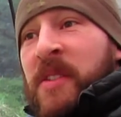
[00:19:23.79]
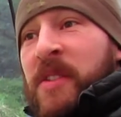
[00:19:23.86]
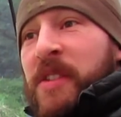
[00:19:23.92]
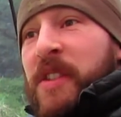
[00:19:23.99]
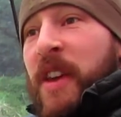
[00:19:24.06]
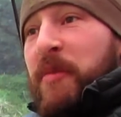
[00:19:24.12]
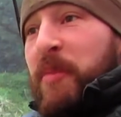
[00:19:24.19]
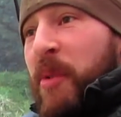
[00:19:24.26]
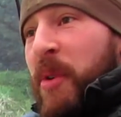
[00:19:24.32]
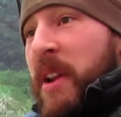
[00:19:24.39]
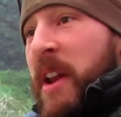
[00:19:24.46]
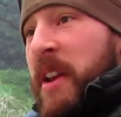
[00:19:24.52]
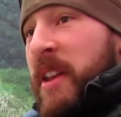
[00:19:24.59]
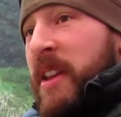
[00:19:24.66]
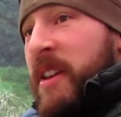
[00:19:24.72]
Save putting
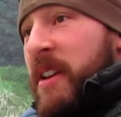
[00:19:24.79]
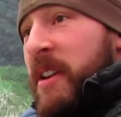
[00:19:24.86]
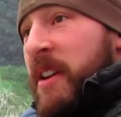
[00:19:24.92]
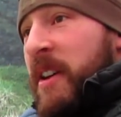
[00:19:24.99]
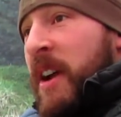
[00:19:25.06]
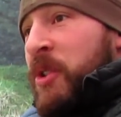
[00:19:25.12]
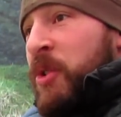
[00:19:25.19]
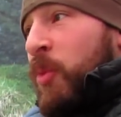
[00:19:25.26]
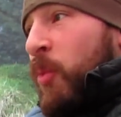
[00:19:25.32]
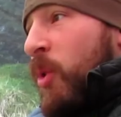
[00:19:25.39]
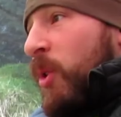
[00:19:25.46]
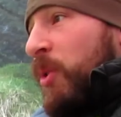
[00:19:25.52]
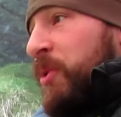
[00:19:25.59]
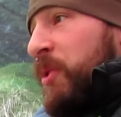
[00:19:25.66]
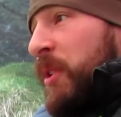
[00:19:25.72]
any extra
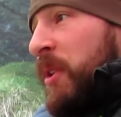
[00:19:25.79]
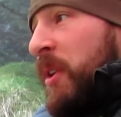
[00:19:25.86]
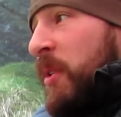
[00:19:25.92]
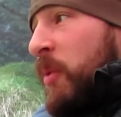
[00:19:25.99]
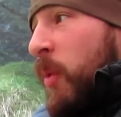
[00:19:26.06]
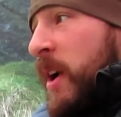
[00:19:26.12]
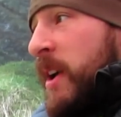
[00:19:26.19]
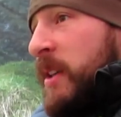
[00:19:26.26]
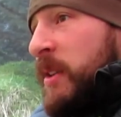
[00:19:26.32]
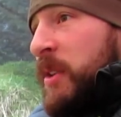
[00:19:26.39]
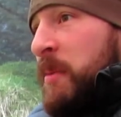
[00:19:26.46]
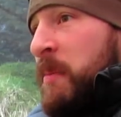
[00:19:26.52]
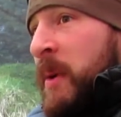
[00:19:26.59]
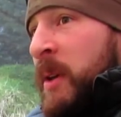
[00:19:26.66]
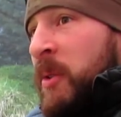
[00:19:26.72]
water, weight
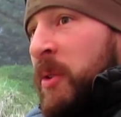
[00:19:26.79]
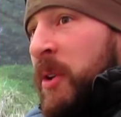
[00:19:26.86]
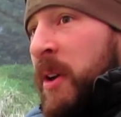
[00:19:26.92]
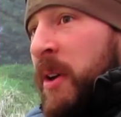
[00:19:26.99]
and milk.